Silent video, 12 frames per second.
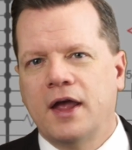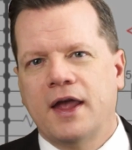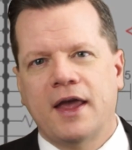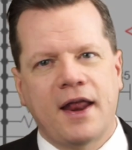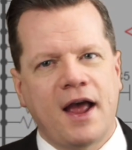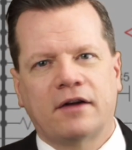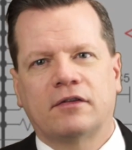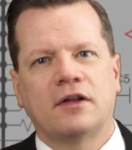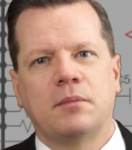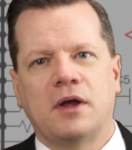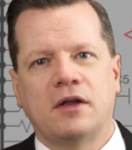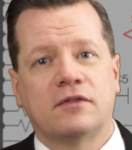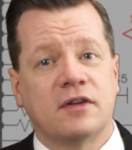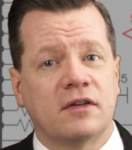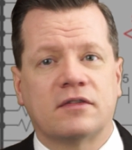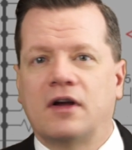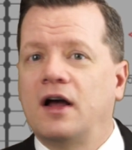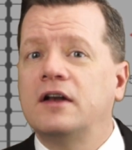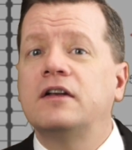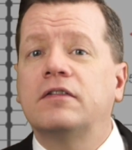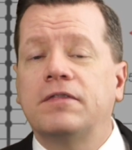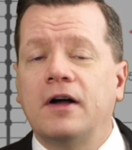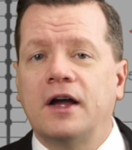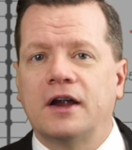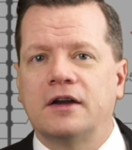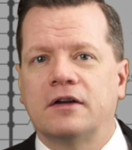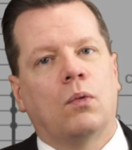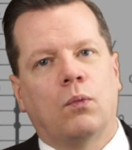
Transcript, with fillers: It actually means it's undefined.